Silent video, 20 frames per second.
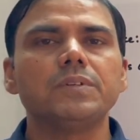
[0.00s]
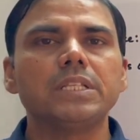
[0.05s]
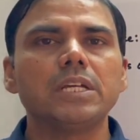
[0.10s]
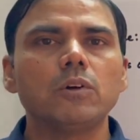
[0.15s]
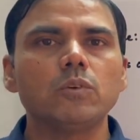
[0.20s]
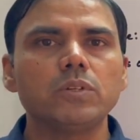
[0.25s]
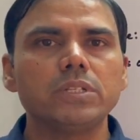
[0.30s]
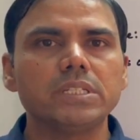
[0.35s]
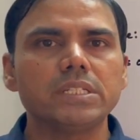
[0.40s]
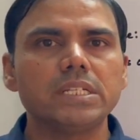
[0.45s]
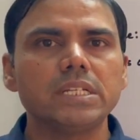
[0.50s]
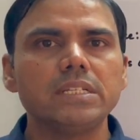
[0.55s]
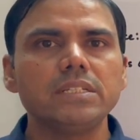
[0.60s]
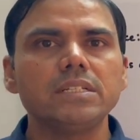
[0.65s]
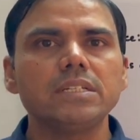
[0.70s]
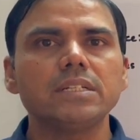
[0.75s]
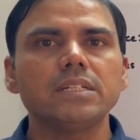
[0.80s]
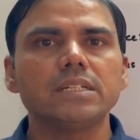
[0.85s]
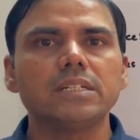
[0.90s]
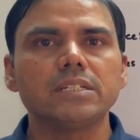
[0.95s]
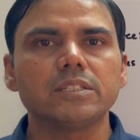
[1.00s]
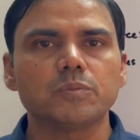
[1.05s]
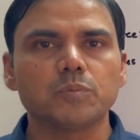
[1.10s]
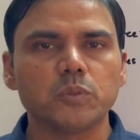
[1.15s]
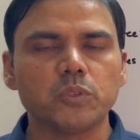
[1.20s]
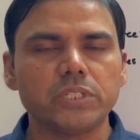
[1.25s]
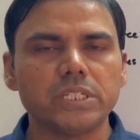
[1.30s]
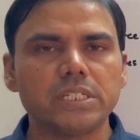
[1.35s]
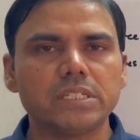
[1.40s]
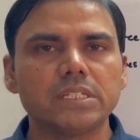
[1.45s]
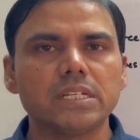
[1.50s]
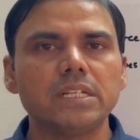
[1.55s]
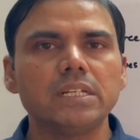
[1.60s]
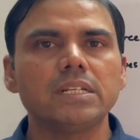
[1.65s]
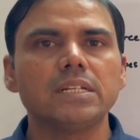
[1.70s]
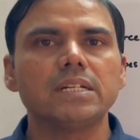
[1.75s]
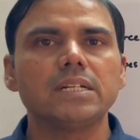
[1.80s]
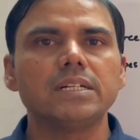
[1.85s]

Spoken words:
without changing its position,